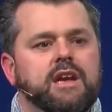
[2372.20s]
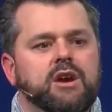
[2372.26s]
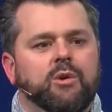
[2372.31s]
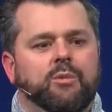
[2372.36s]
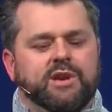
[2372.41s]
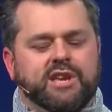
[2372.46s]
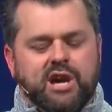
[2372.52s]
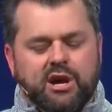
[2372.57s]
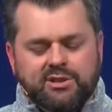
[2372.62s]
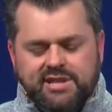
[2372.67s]

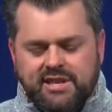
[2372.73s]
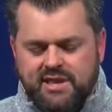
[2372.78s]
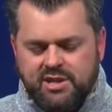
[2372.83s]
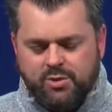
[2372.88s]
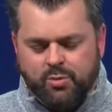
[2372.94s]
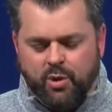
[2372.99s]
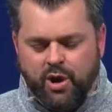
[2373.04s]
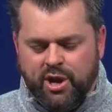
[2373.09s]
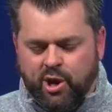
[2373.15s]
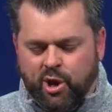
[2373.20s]
We go to
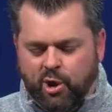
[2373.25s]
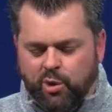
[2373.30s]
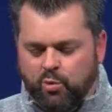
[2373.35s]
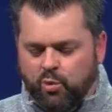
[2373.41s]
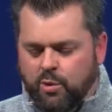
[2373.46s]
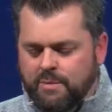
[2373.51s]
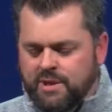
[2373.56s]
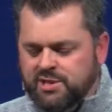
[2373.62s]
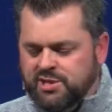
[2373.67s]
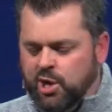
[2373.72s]
this one old
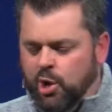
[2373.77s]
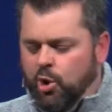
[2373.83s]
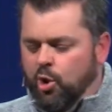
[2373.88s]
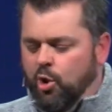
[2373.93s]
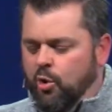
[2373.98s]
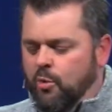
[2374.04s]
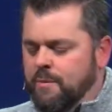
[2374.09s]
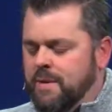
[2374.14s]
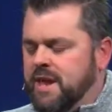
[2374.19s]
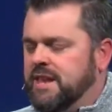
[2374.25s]
woman's
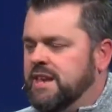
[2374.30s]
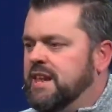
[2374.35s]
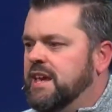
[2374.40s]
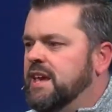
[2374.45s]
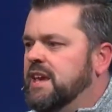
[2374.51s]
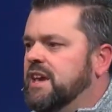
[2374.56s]
home and